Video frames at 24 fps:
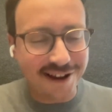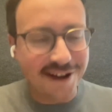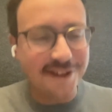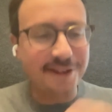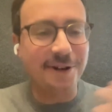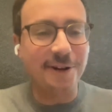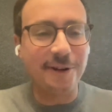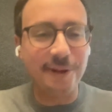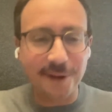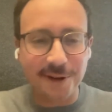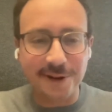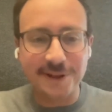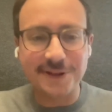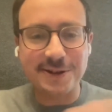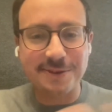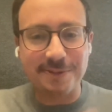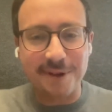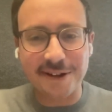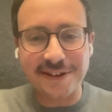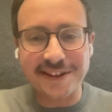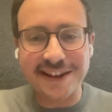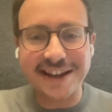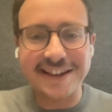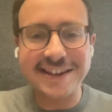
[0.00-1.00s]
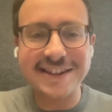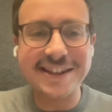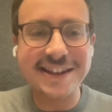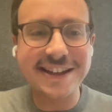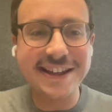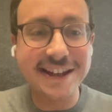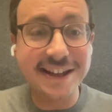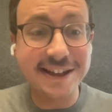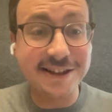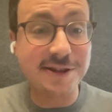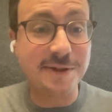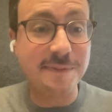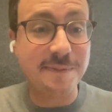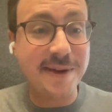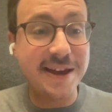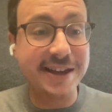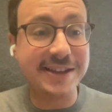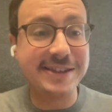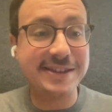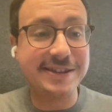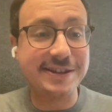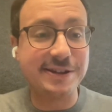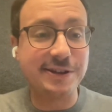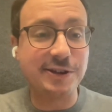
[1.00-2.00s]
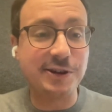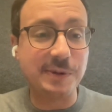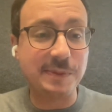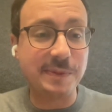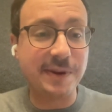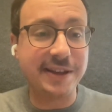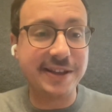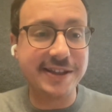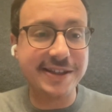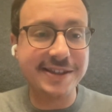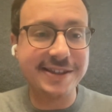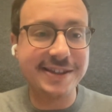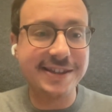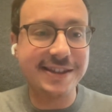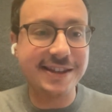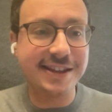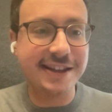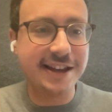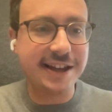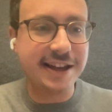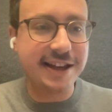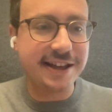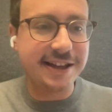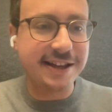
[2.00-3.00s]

final thought about that? The best uh, companies